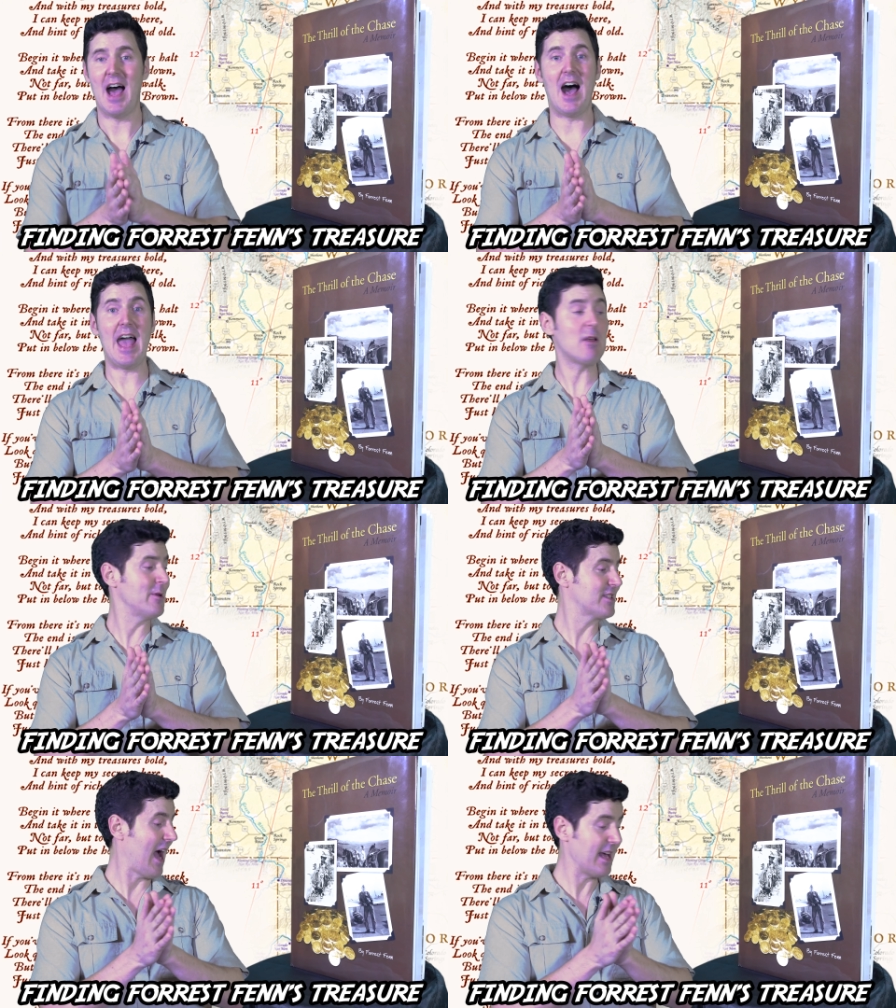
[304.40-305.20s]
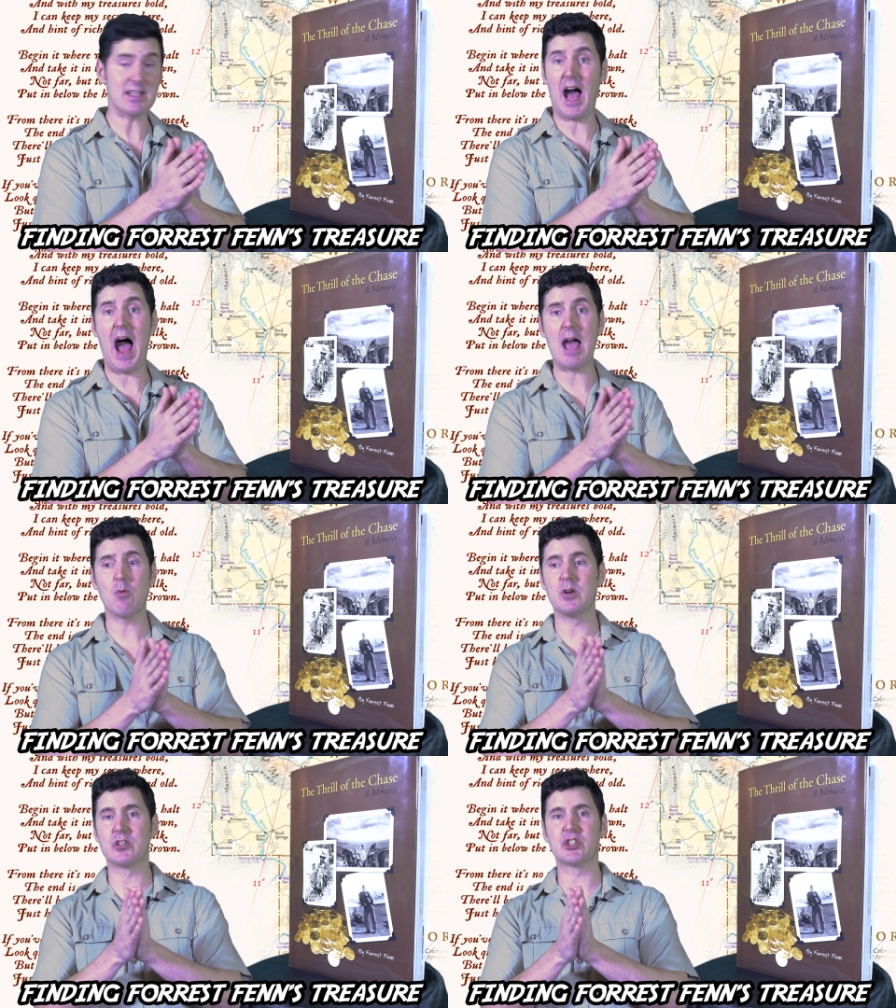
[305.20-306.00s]
Uh, anyways, guys, I
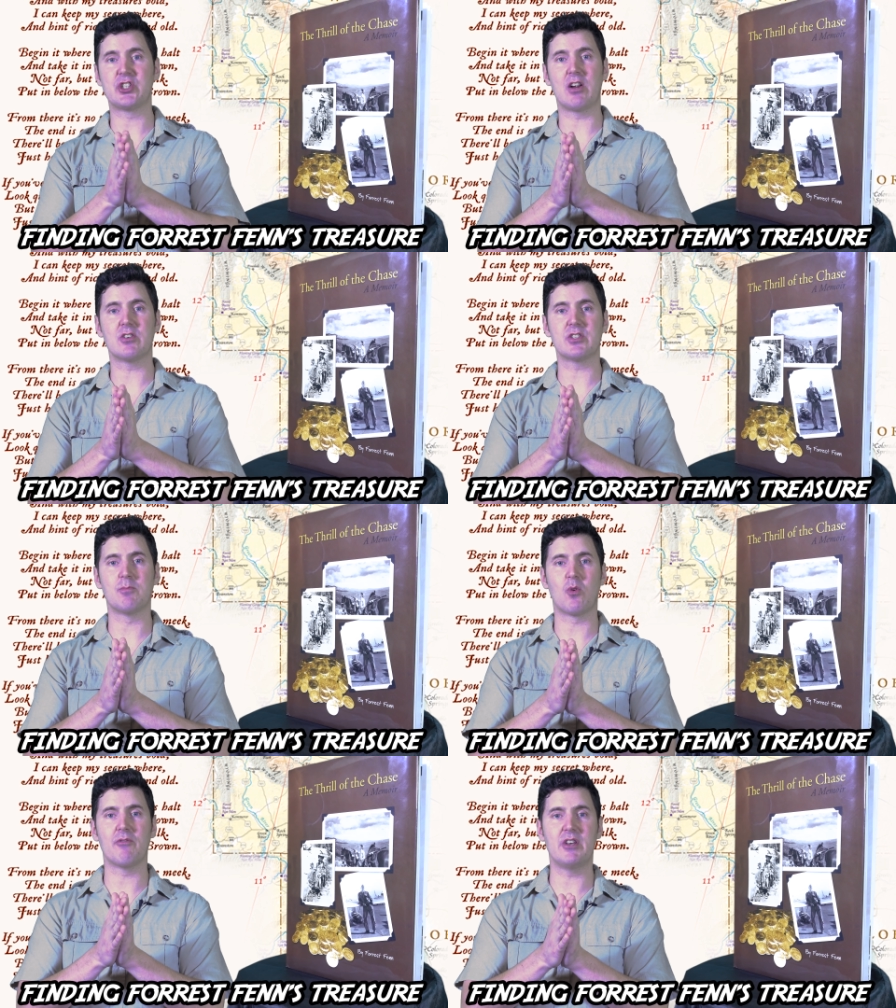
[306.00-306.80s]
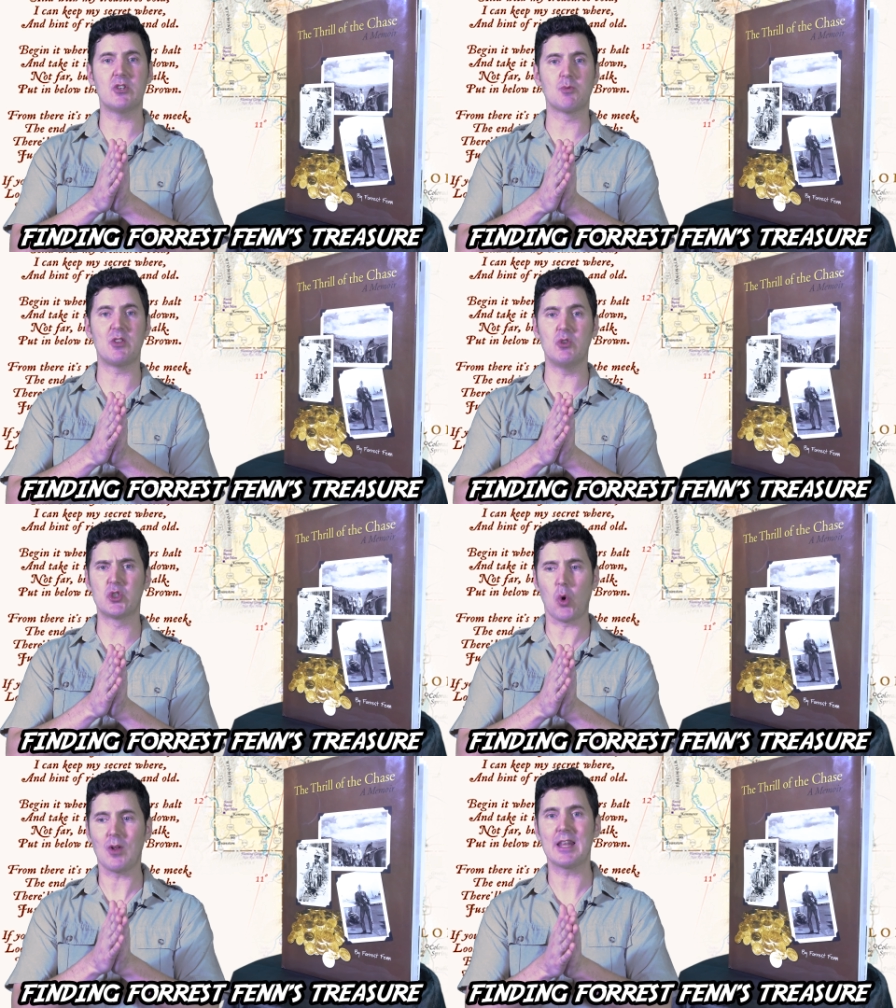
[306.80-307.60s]
will share some more videos with you
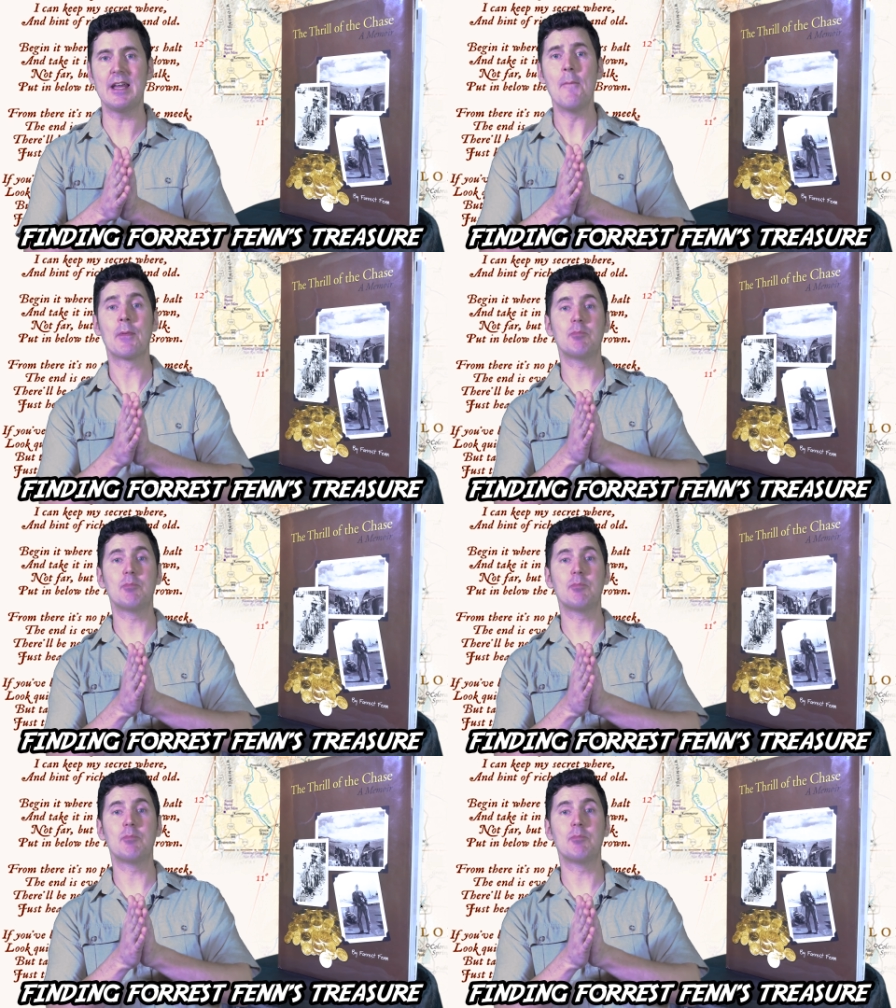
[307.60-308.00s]
shortly.